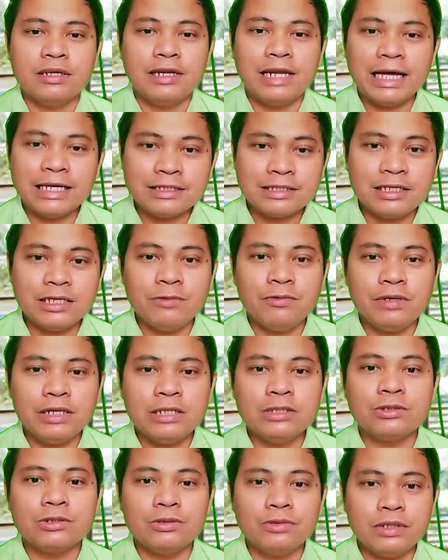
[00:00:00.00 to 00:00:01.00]
Lastly, we
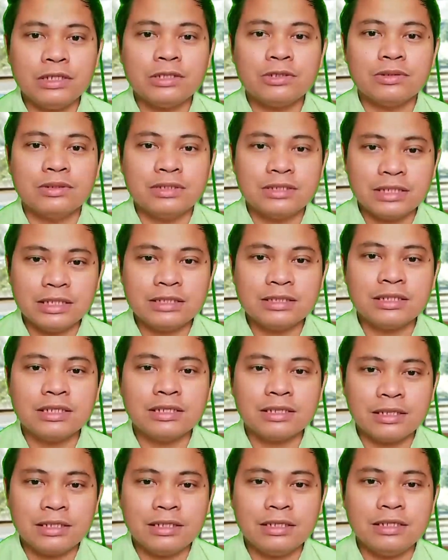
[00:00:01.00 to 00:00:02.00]
need to do it
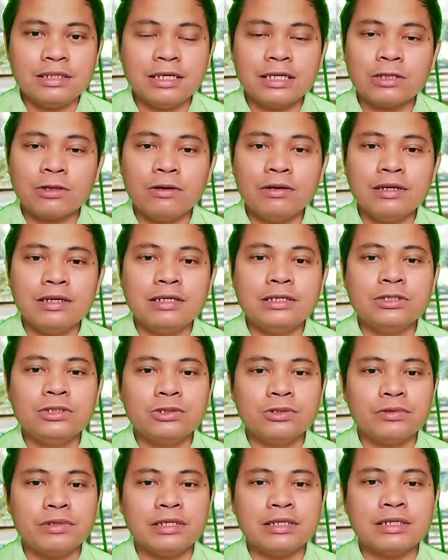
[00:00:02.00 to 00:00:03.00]
consistently, not only
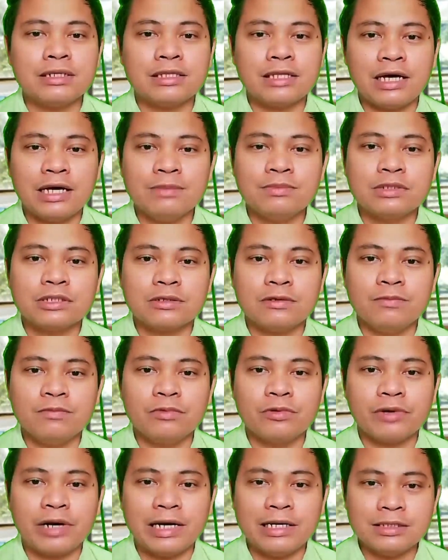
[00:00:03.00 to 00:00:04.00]
during the times
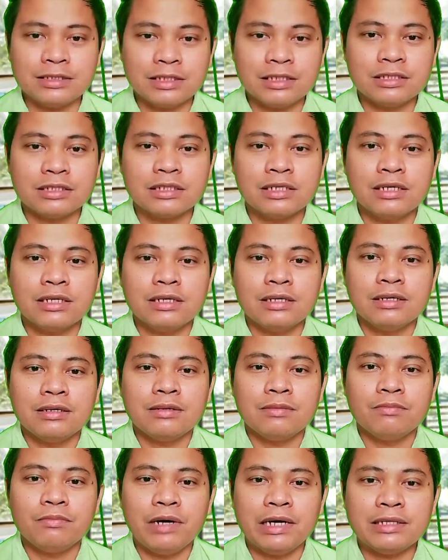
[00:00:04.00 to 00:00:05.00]
of crisis,
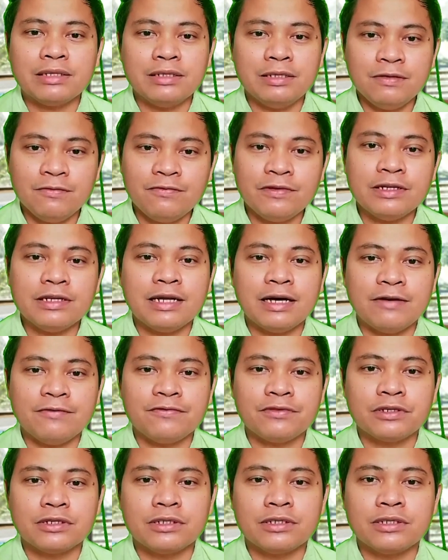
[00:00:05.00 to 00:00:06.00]
but even
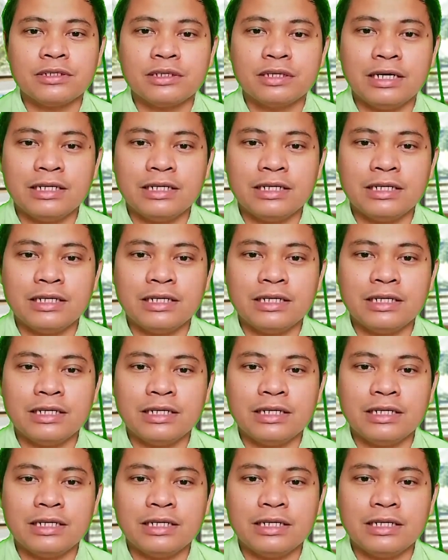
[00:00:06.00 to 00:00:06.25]
after